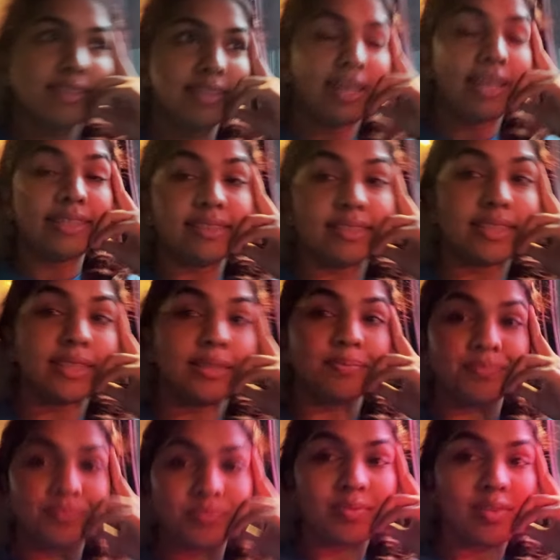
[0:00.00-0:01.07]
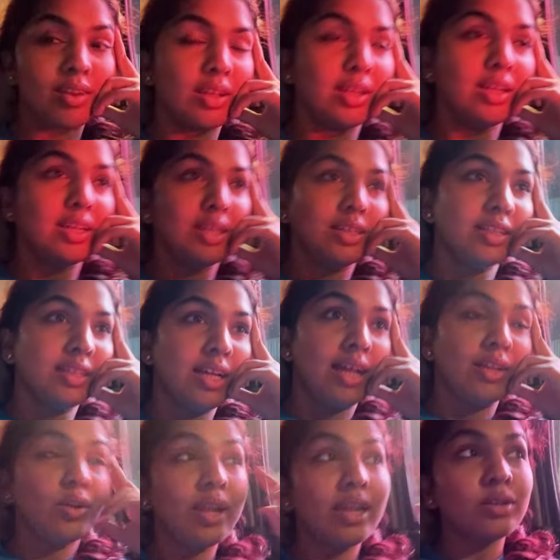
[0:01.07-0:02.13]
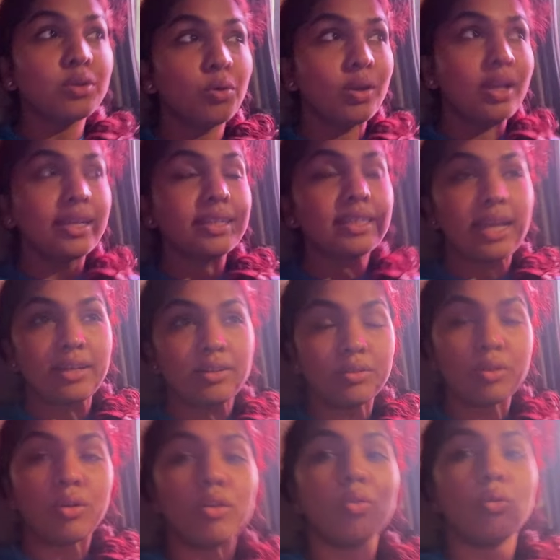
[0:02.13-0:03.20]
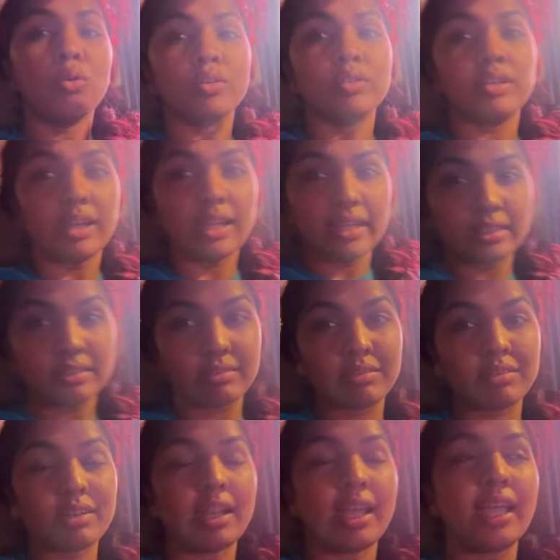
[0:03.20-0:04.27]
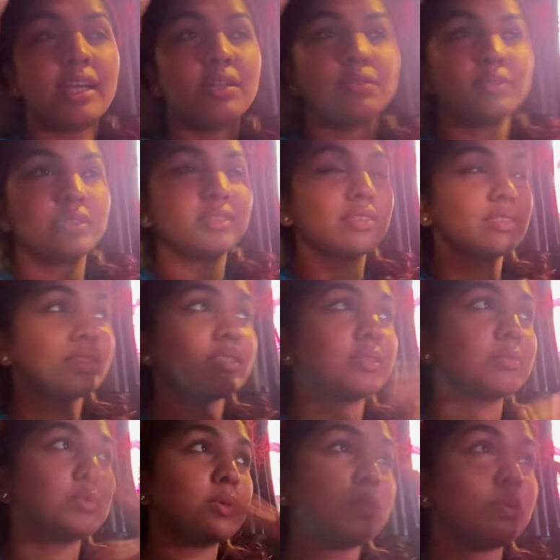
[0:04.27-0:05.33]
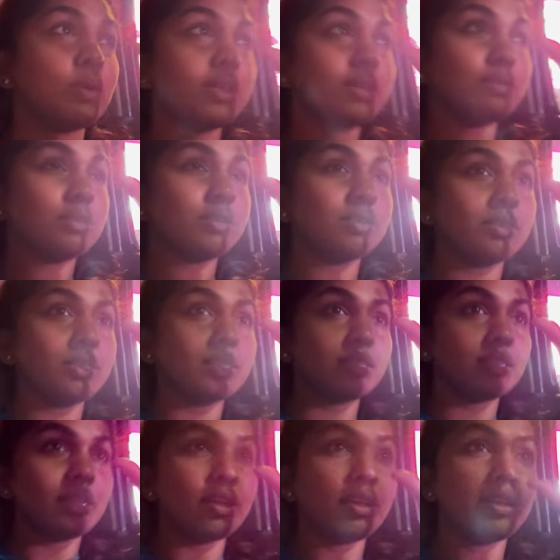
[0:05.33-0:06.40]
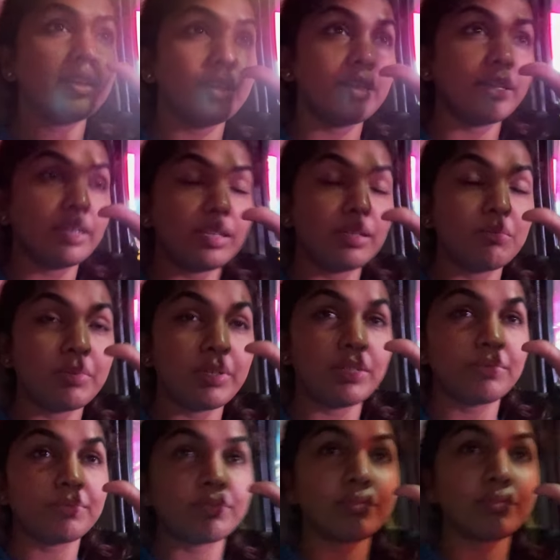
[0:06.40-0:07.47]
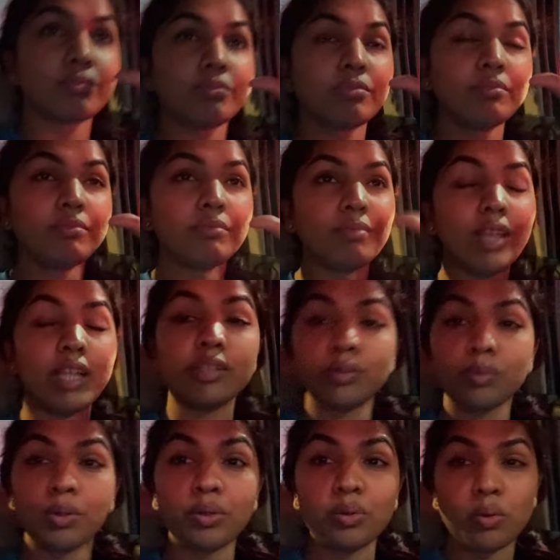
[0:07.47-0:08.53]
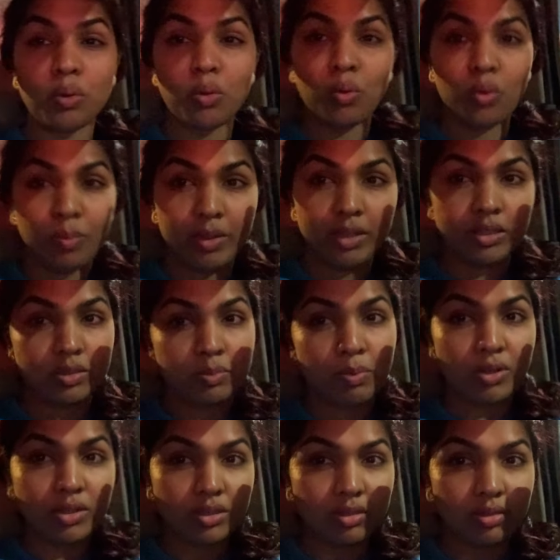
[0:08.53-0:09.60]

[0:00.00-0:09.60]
Let's see. I'll go like 9 o'clock, go like try different things or whatever. It's a little irritating, but I just want to go home at this point.